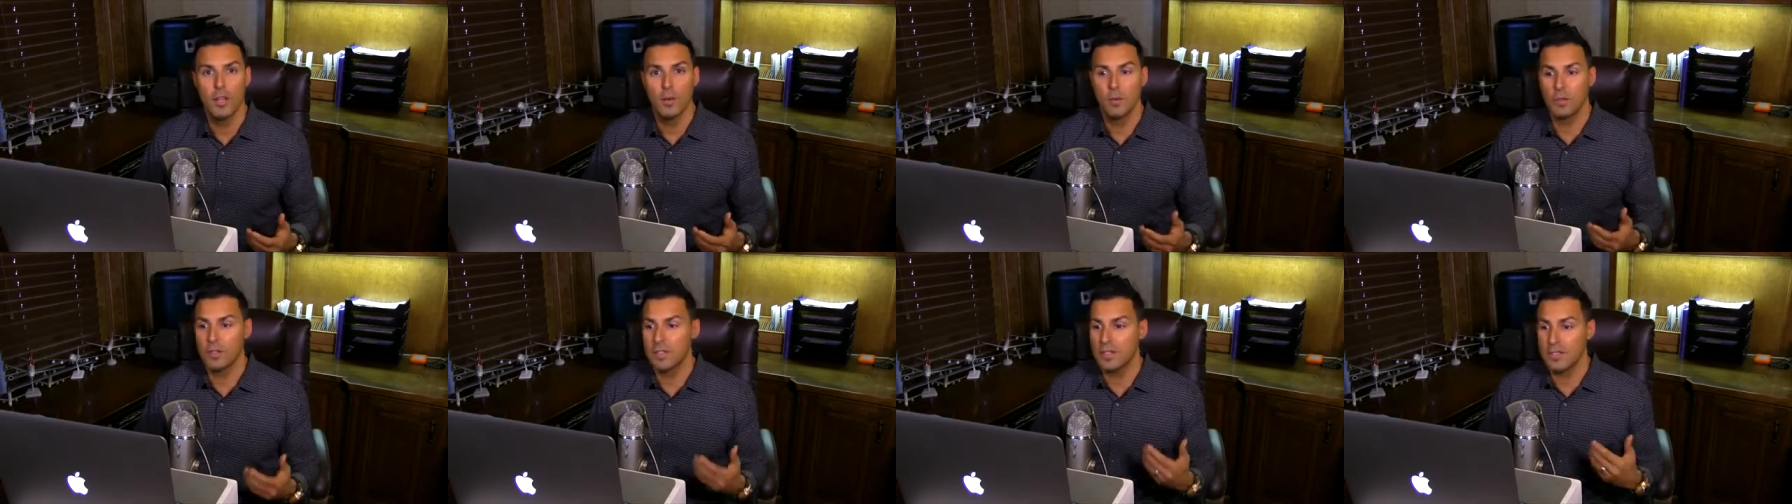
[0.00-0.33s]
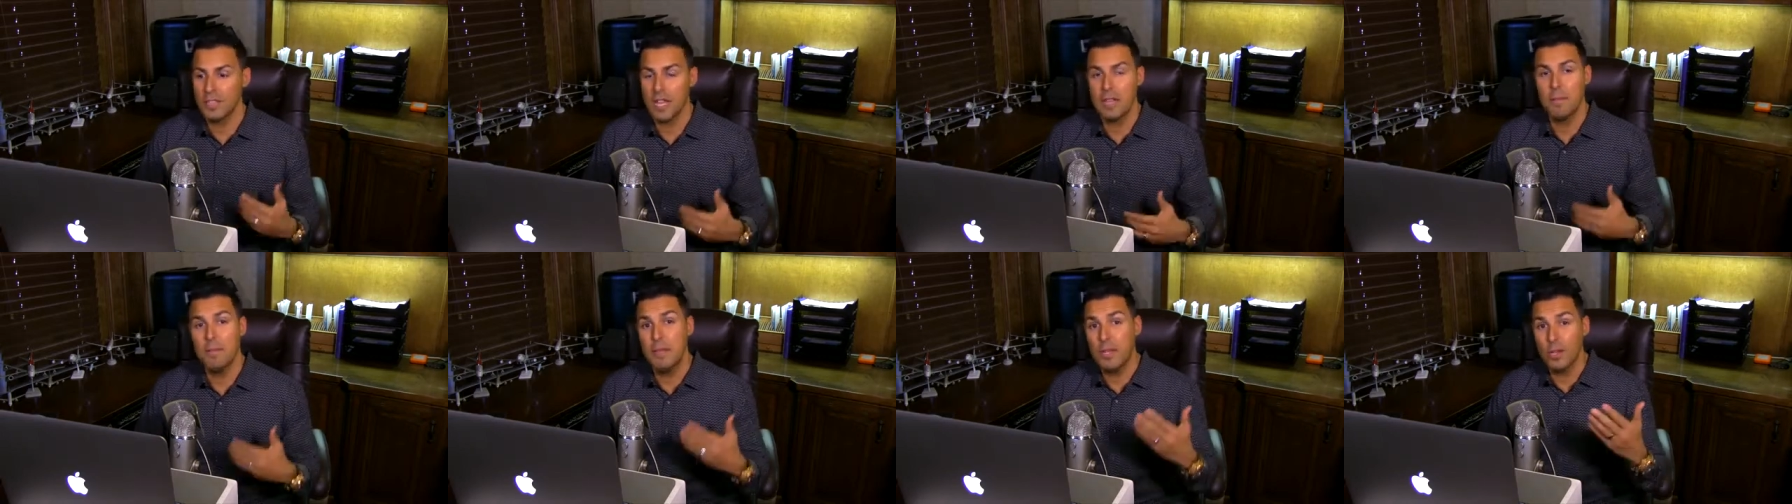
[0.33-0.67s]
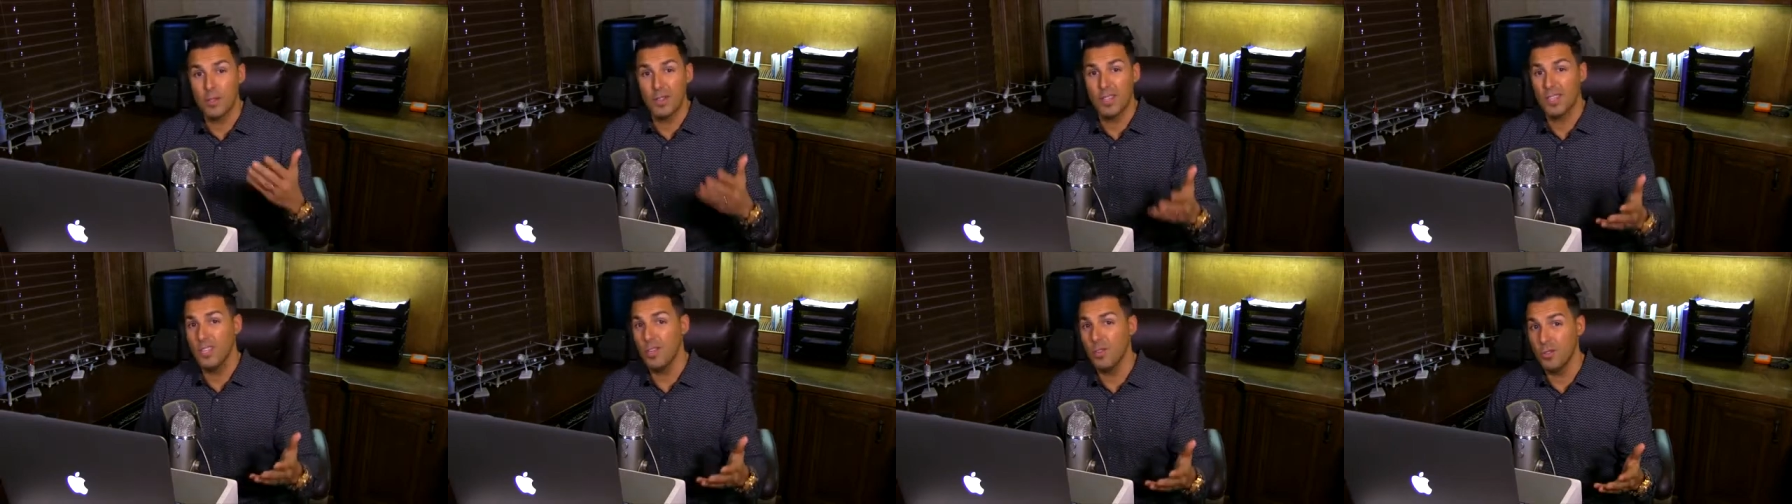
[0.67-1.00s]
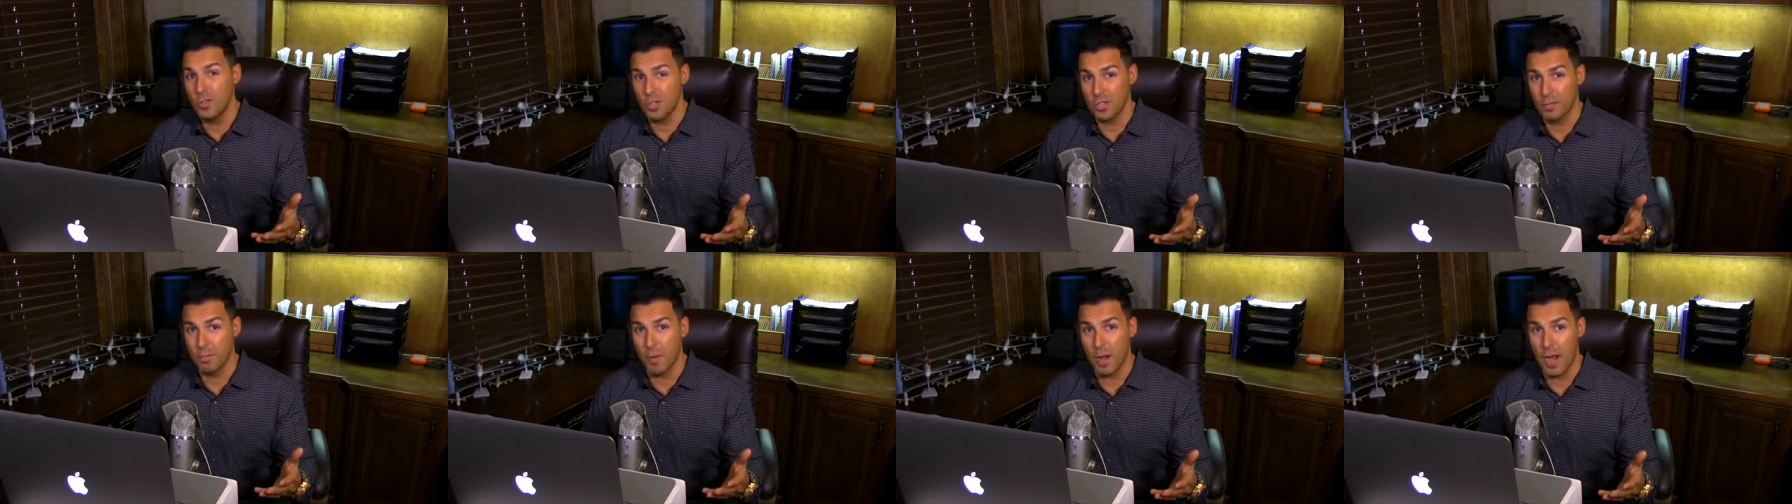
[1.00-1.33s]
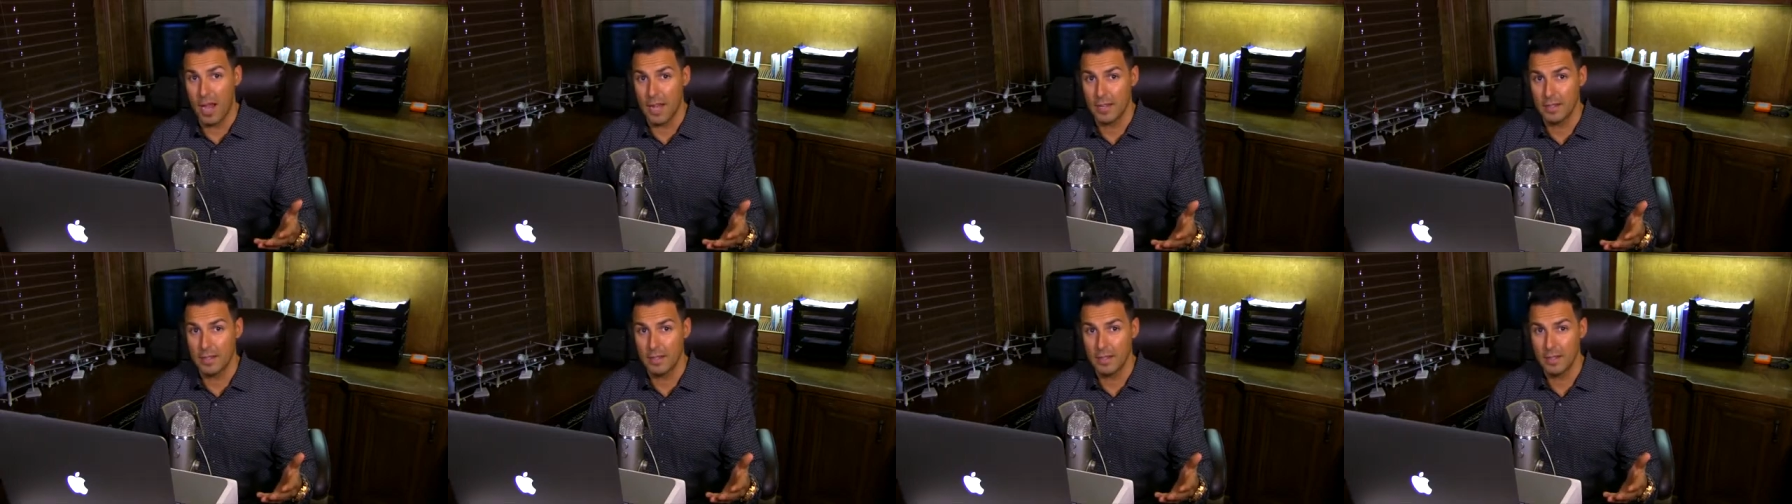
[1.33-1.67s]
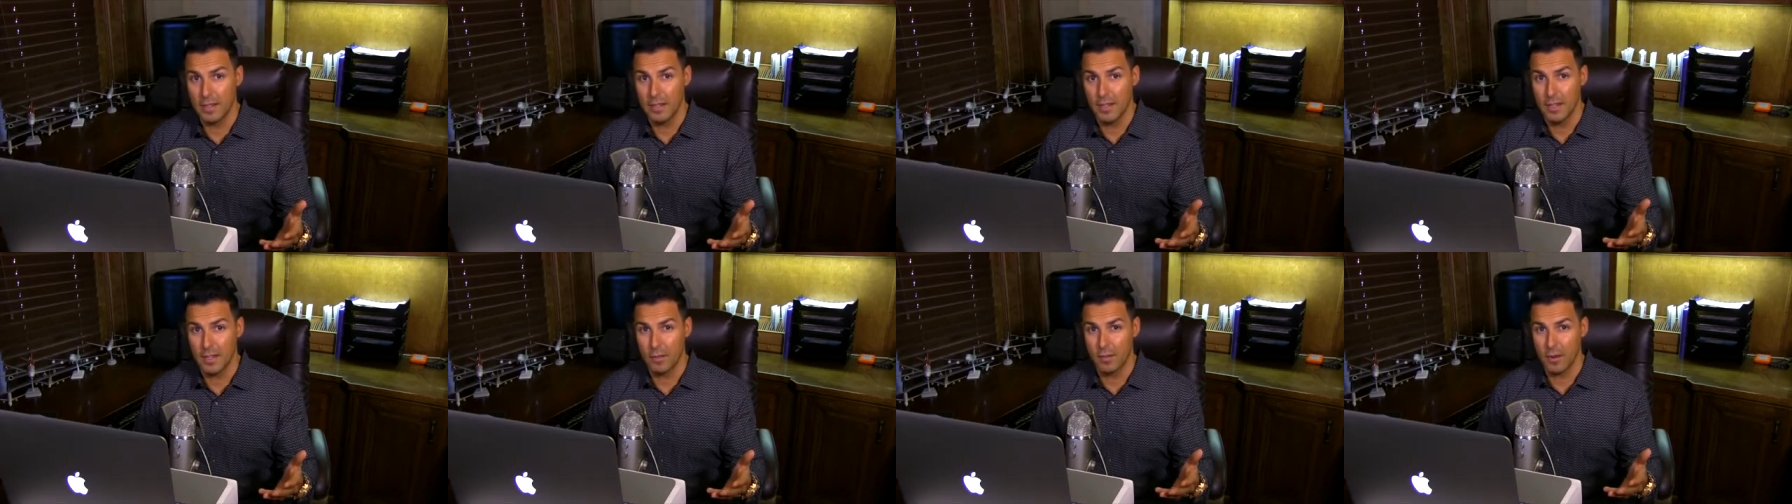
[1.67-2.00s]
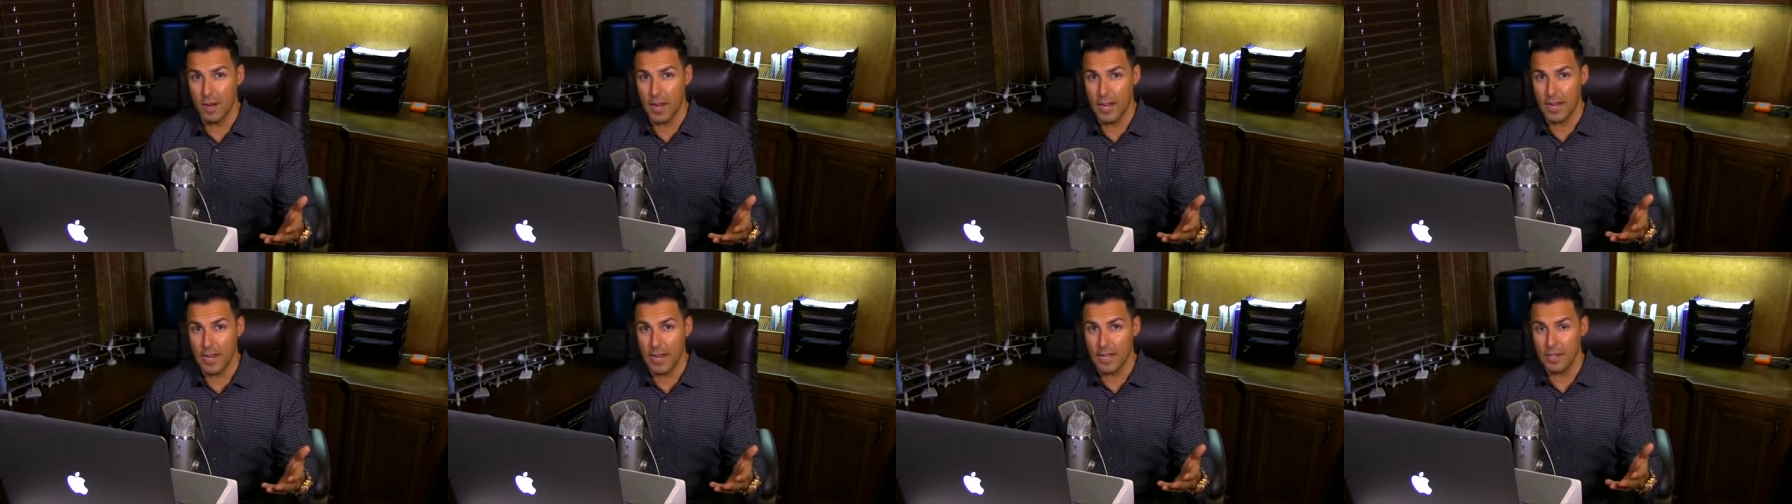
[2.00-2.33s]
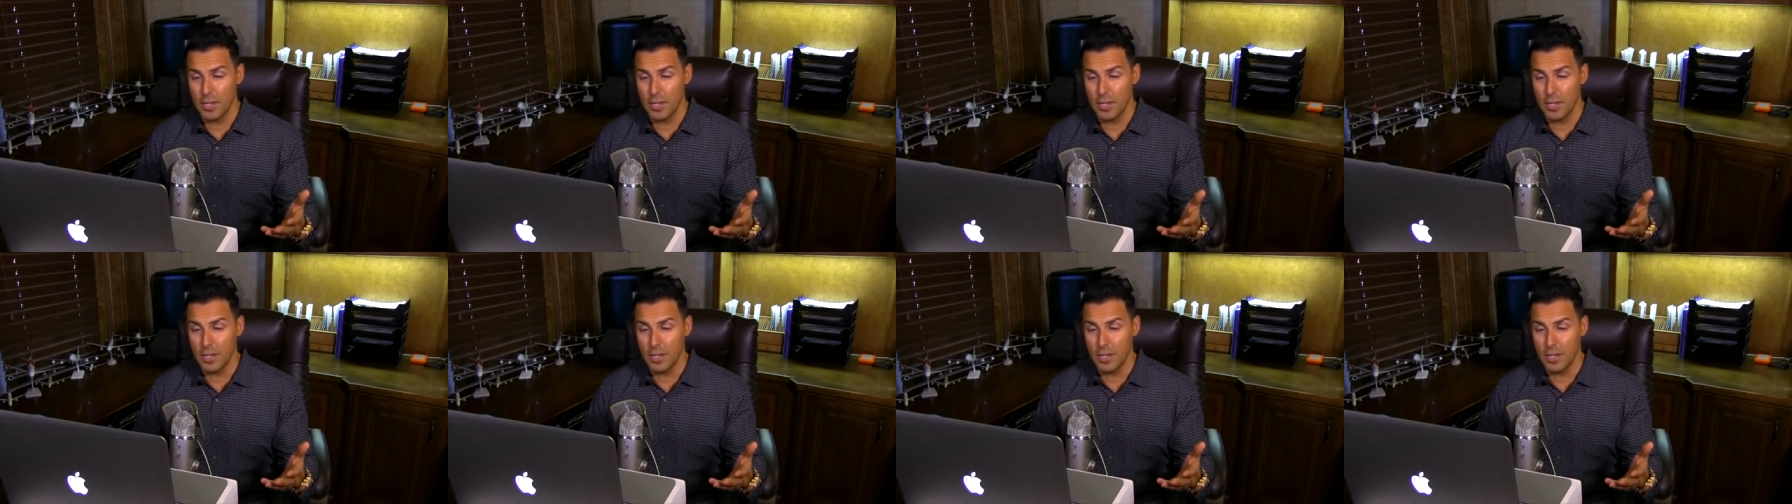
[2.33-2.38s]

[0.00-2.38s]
with the same meal that you just bought, right?